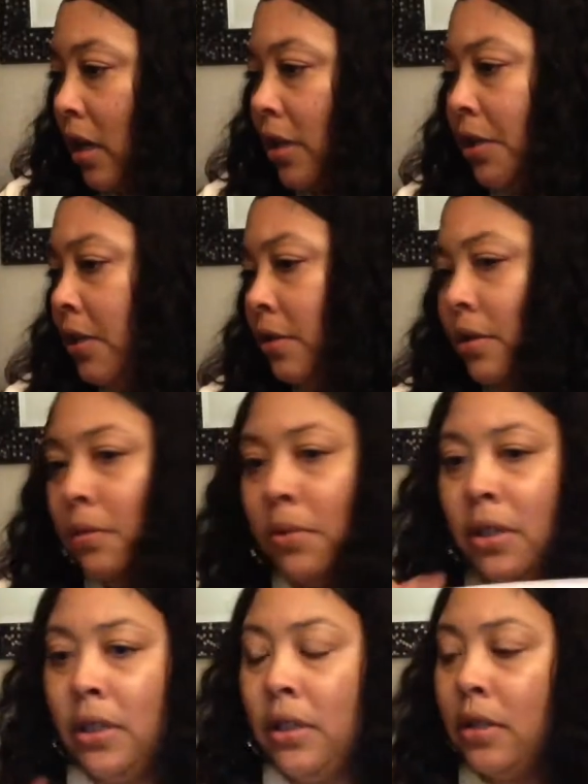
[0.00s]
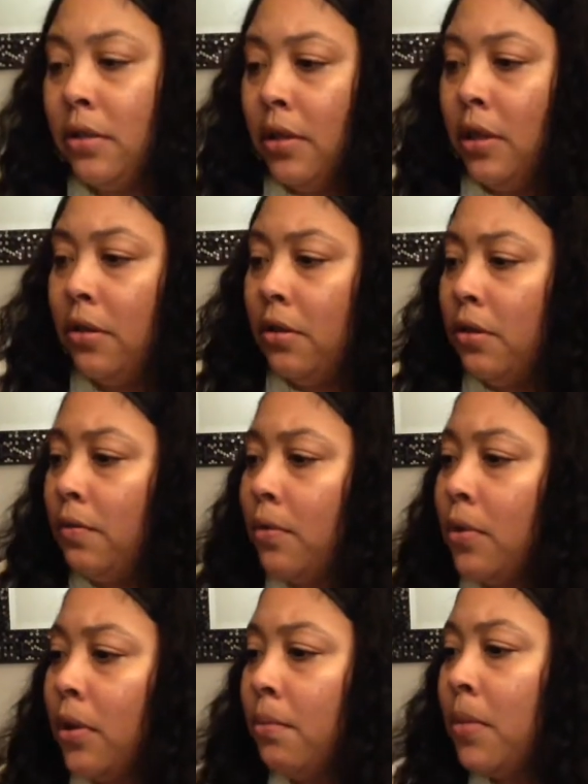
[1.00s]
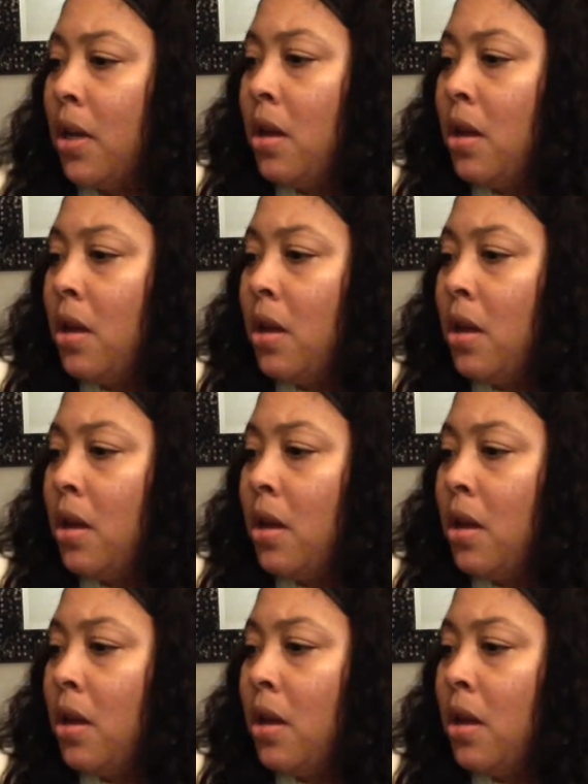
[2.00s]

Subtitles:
She usually wears these underneath her uniform.